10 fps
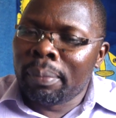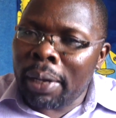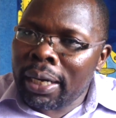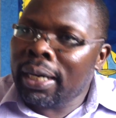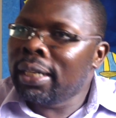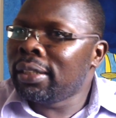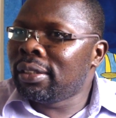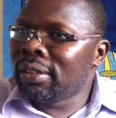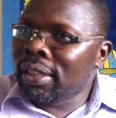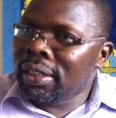
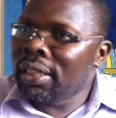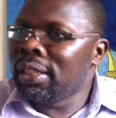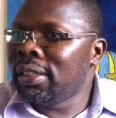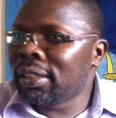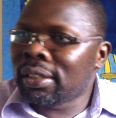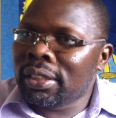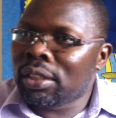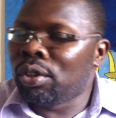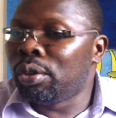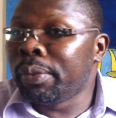paralyzed generally just the
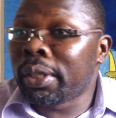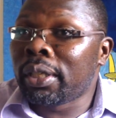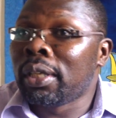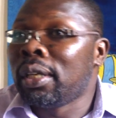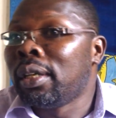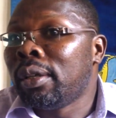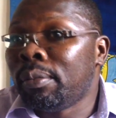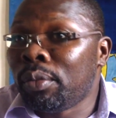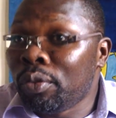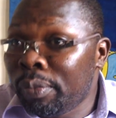economic
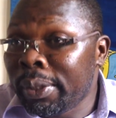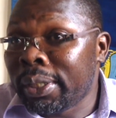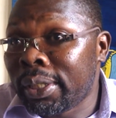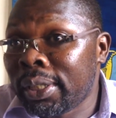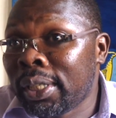movement,